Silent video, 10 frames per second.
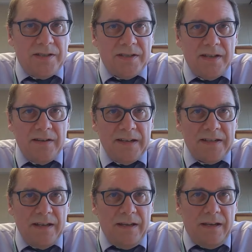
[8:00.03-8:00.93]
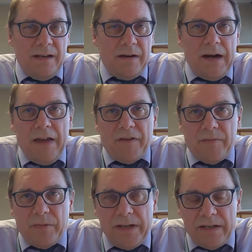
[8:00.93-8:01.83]
series or have
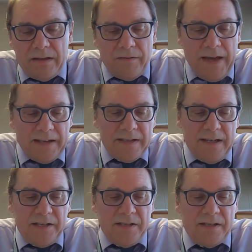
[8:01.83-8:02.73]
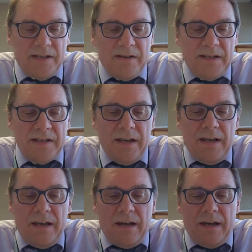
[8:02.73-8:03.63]
completed their vaccination series,
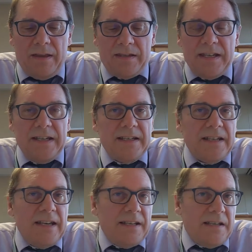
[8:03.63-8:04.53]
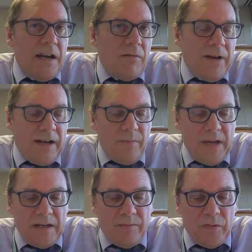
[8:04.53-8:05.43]
the CDC has now
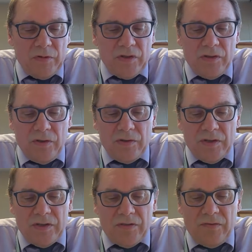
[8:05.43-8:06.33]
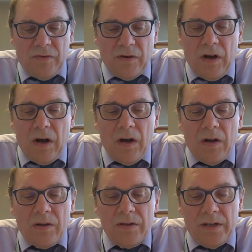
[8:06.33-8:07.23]
recommended booster doses for
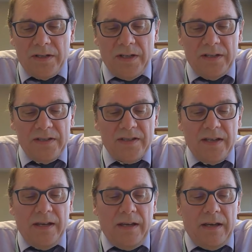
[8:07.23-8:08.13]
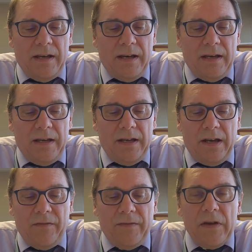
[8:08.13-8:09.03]
all adults. And
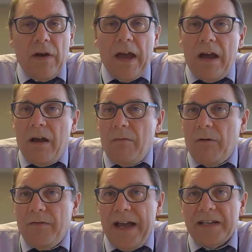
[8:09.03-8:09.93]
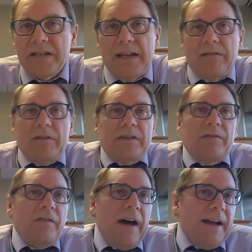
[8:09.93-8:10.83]
if you were vaccinated with the
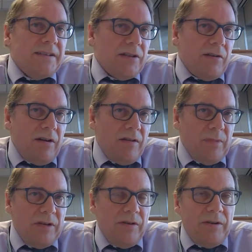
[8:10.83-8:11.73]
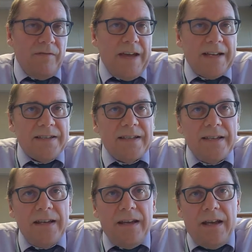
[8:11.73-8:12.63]
Pfizer or the Moderna
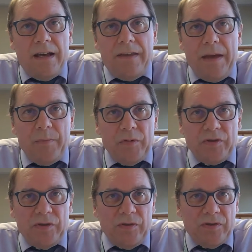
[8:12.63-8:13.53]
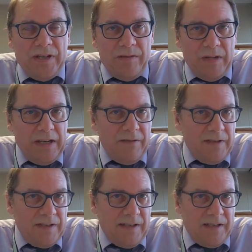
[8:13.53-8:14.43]
vaccine, that booster dose can be
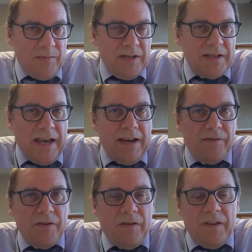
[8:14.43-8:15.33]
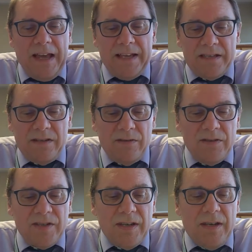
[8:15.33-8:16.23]
given 6 months after the last
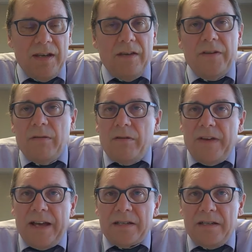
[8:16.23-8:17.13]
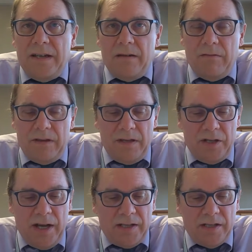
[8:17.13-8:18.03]
dose. If you were vaccinated with the
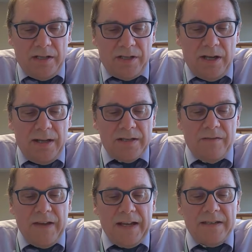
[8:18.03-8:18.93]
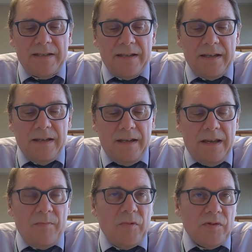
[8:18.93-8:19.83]
Johnson & Johnson vaccine,
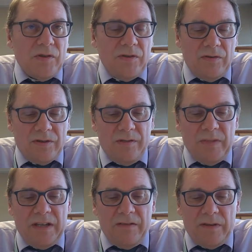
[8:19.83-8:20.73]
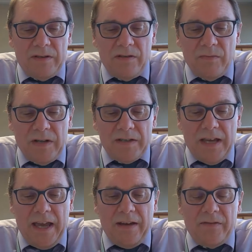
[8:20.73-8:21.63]
that booster dose can be given 2 months
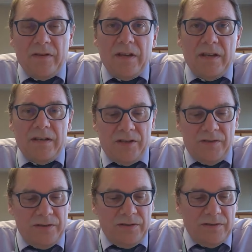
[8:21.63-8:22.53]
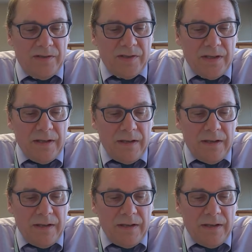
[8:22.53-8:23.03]
after the initial dose.